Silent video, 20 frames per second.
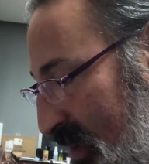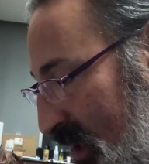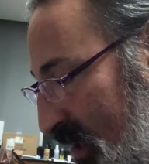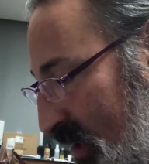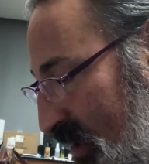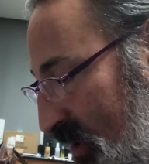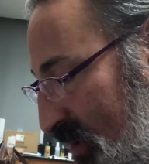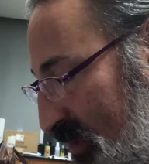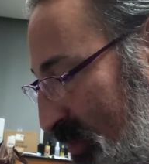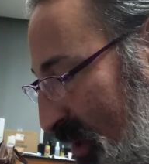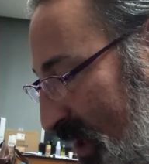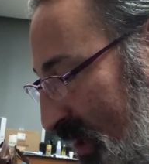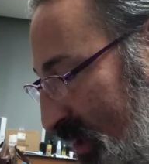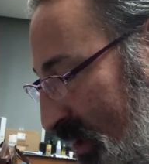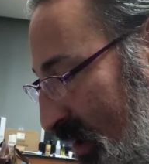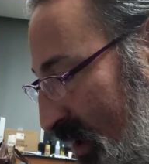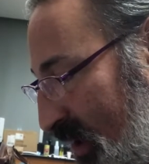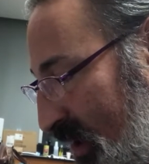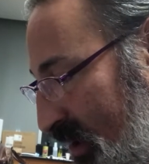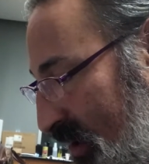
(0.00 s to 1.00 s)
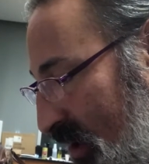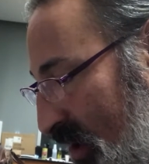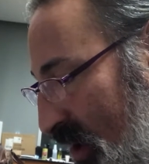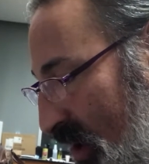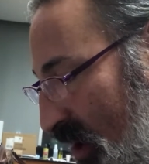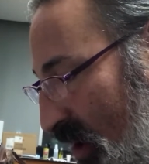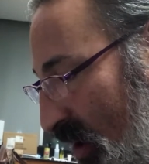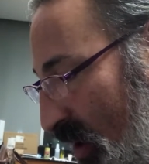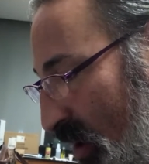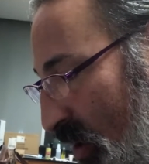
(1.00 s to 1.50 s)
be healed by God,
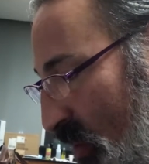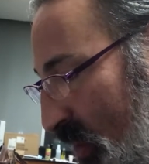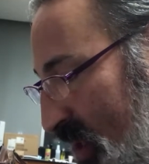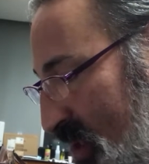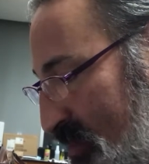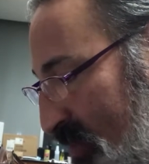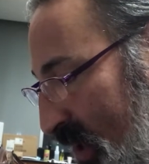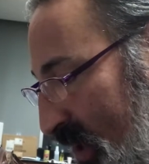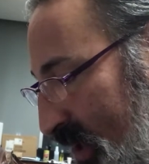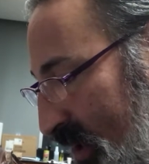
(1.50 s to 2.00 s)
always by